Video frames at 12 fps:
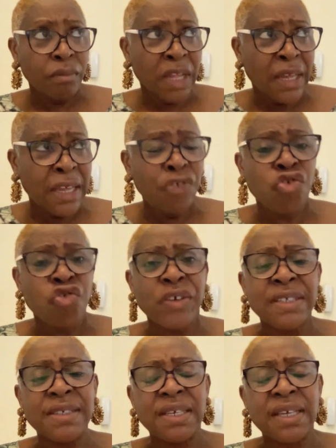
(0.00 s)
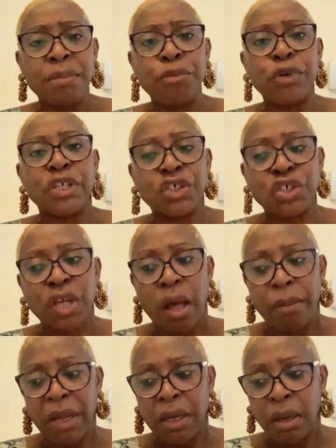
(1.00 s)
intrinsic in British
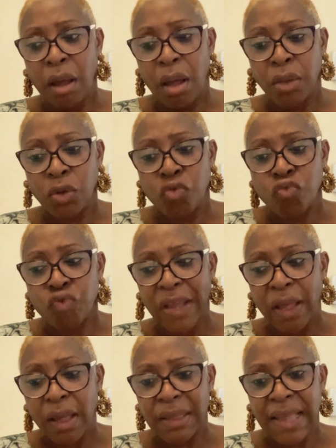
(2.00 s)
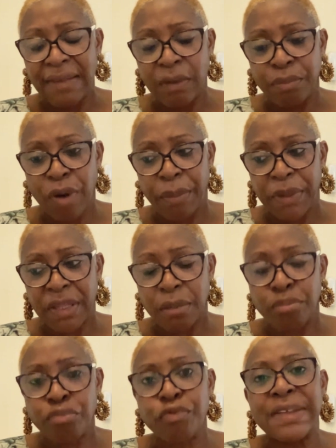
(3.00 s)
common law to recognize the
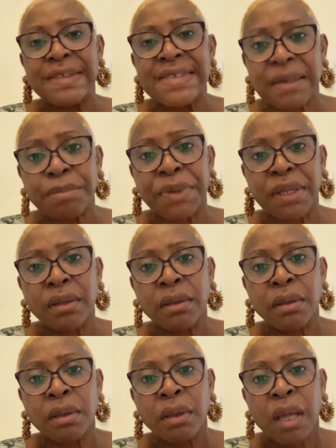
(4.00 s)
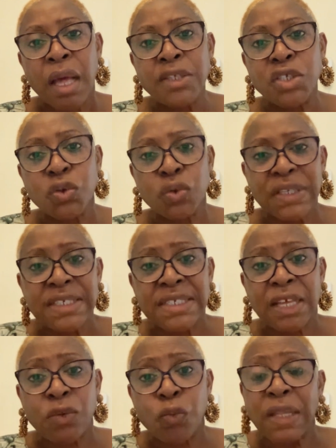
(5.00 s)
property principle. And so they
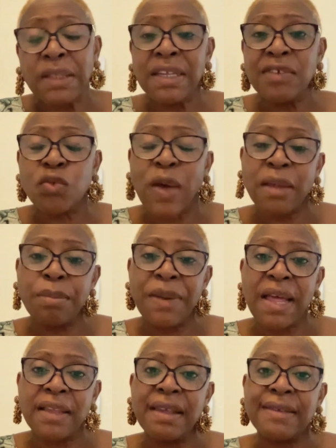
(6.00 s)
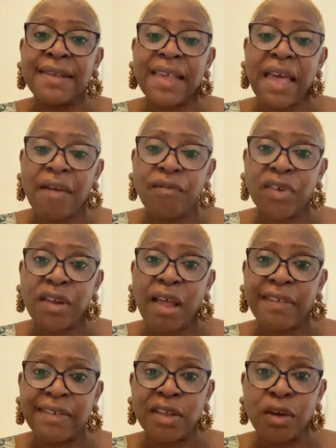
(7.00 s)
said, well, these white planters, they have
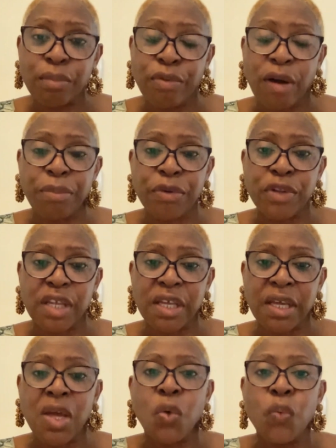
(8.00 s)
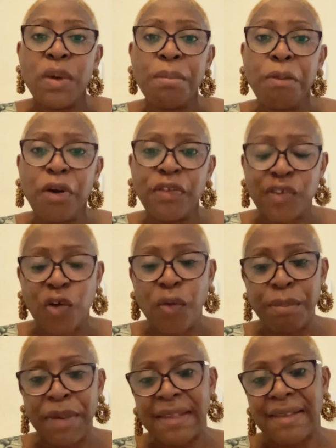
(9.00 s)
lost their property. We must
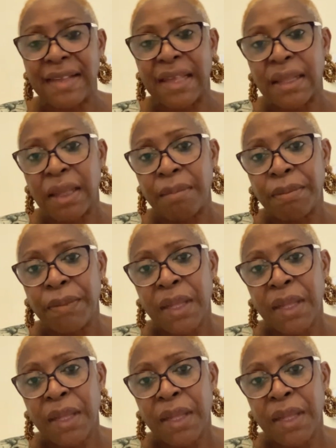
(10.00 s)
compensate them.